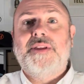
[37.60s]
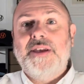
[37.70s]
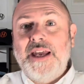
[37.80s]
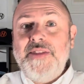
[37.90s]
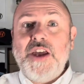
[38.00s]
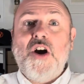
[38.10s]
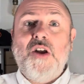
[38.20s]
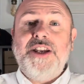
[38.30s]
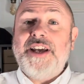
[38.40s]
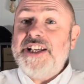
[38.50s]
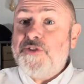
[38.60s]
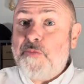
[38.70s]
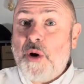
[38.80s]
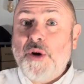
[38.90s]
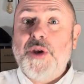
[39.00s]
In the early days of
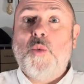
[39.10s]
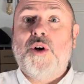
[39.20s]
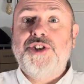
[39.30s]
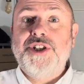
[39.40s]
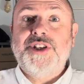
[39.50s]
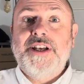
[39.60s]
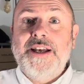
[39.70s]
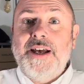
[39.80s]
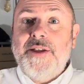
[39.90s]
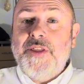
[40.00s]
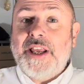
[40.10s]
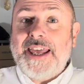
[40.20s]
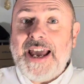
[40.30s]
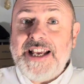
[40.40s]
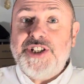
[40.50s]
pocket watches, the
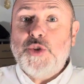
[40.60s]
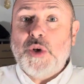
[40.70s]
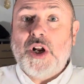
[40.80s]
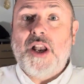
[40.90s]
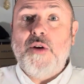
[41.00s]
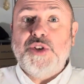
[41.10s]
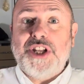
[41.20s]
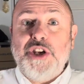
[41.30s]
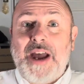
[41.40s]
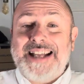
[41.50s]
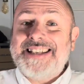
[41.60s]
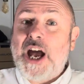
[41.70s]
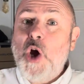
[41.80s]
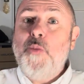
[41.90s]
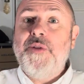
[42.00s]
cases were closed and you had to
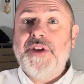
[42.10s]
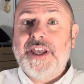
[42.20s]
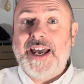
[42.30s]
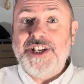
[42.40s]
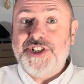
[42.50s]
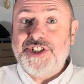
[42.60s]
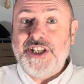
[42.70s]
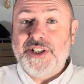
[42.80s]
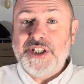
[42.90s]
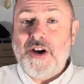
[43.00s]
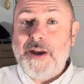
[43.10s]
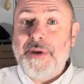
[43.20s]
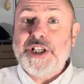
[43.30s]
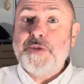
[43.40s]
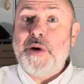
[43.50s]
open the case to see the time,
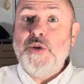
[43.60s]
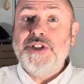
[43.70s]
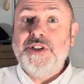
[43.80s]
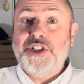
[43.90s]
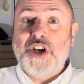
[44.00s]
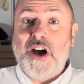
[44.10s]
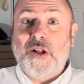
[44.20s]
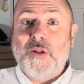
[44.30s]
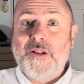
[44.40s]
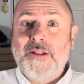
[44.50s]
exposing the dial.